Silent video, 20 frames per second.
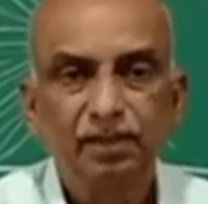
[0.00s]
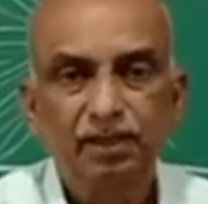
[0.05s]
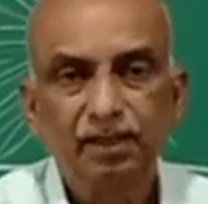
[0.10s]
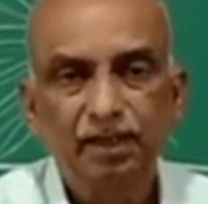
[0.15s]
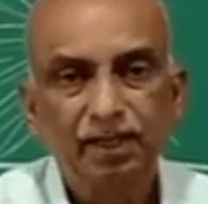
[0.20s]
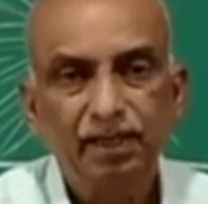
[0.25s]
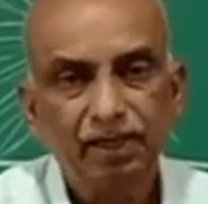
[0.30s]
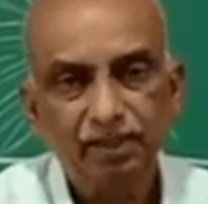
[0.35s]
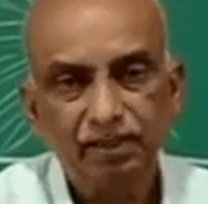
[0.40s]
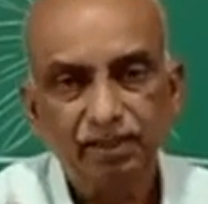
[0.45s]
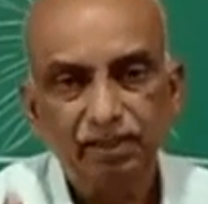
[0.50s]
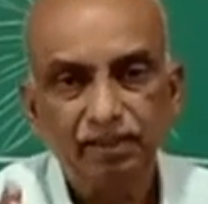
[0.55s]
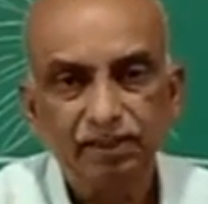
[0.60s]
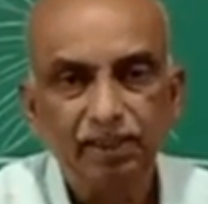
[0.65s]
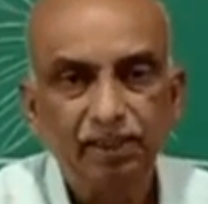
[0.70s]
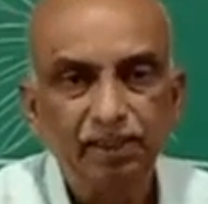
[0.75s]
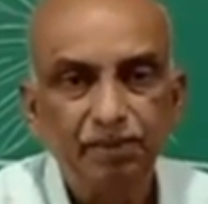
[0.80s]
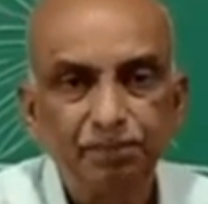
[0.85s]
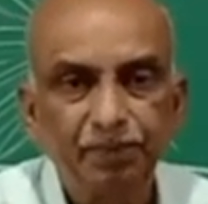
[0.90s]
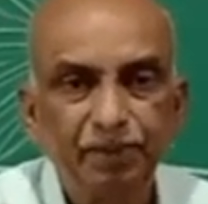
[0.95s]
and they
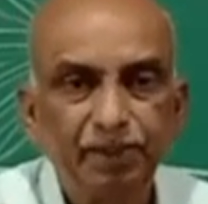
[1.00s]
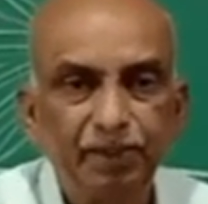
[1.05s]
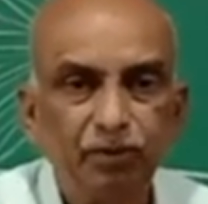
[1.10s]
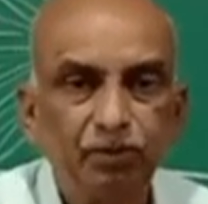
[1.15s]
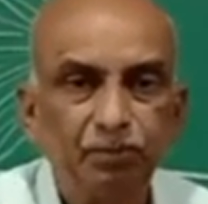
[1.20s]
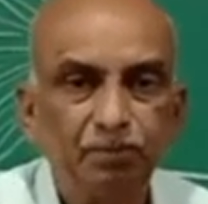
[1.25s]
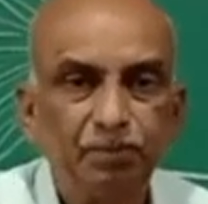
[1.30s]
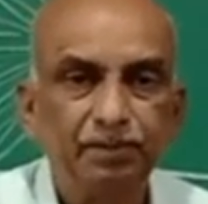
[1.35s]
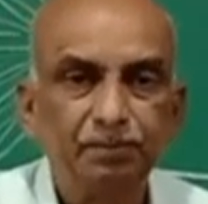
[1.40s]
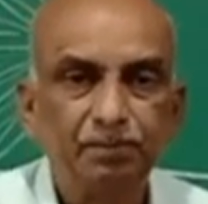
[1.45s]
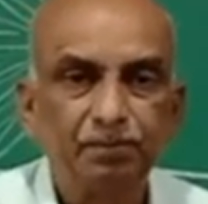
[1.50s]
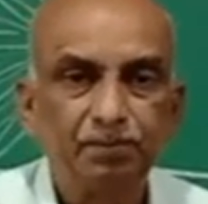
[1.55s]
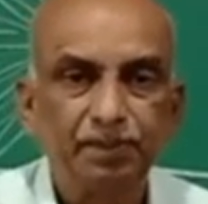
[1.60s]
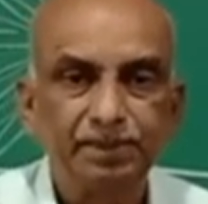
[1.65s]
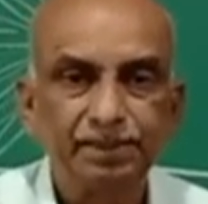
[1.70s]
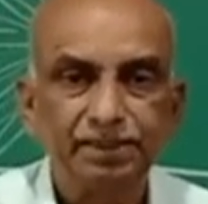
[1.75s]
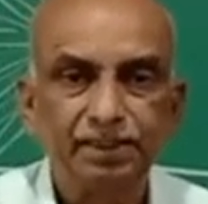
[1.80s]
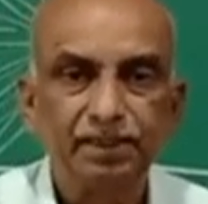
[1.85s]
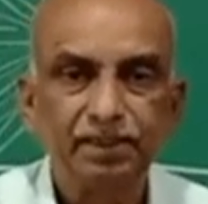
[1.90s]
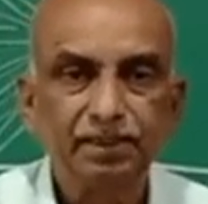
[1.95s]
appear to be
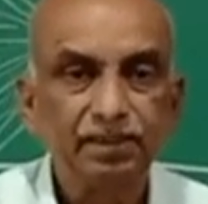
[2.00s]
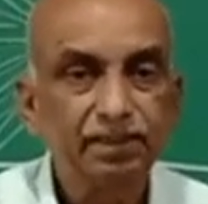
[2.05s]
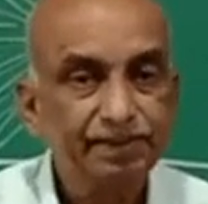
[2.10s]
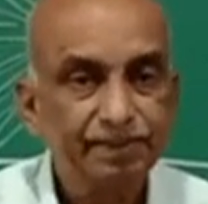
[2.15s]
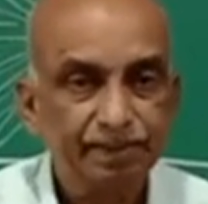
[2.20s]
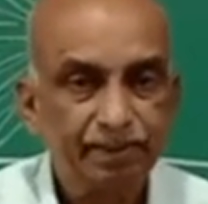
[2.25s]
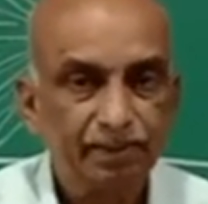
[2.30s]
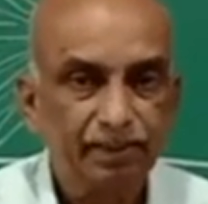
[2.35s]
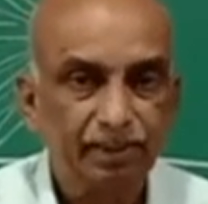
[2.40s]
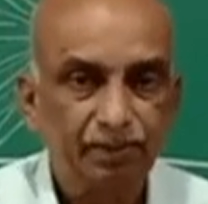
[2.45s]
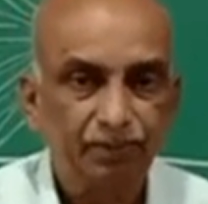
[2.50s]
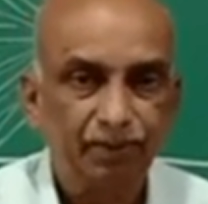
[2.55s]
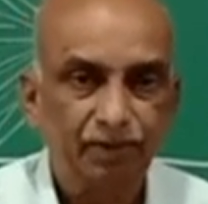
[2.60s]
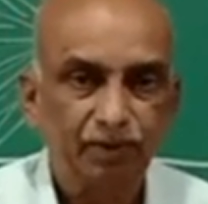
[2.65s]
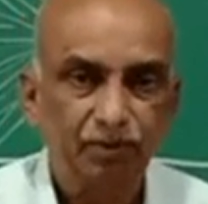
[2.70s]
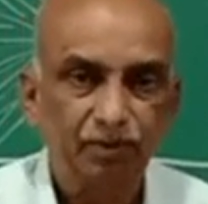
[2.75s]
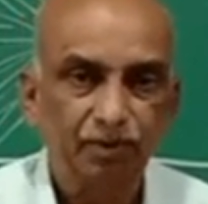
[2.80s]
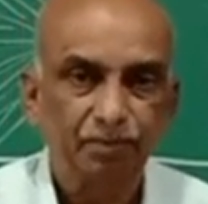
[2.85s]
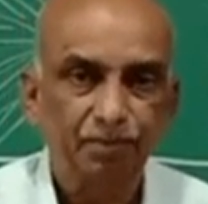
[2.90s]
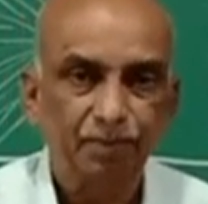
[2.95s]
present in the
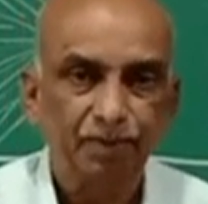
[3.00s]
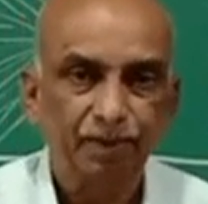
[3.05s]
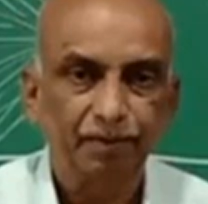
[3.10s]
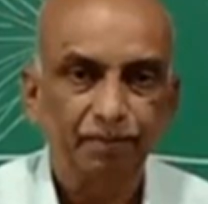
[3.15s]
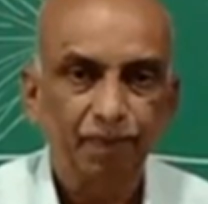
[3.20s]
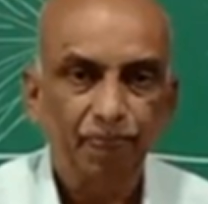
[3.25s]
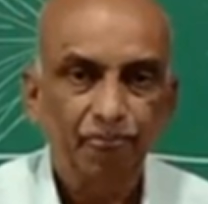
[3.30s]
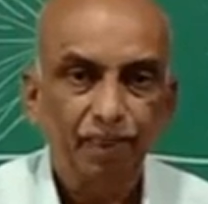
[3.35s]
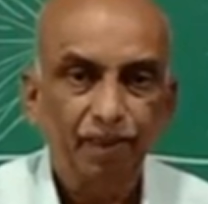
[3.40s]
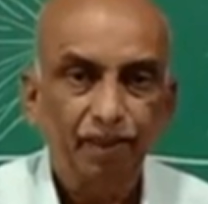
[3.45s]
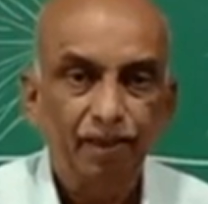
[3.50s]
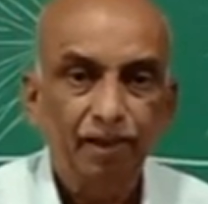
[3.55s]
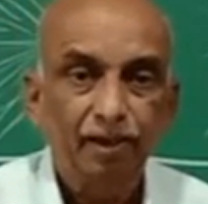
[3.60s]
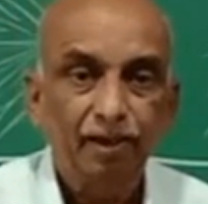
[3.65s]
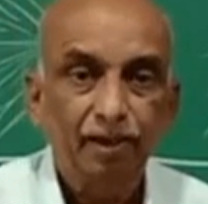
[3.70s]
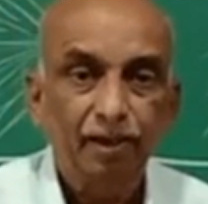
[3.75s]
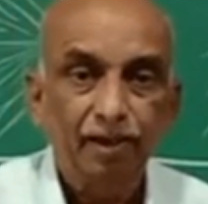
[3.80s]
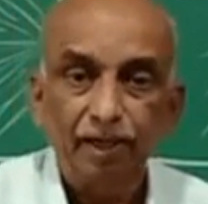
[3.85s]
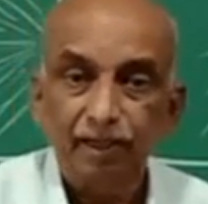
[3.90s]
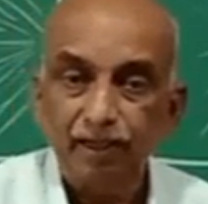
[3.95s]
equatorial plane.
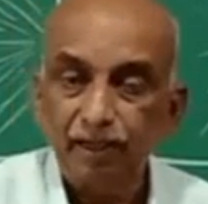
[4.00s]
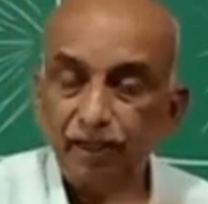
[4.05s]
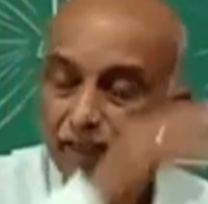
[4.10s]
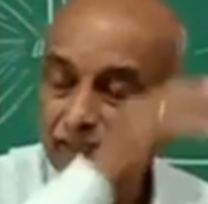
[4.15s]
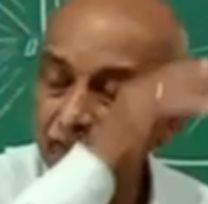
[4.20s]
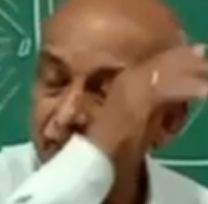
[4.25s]
And later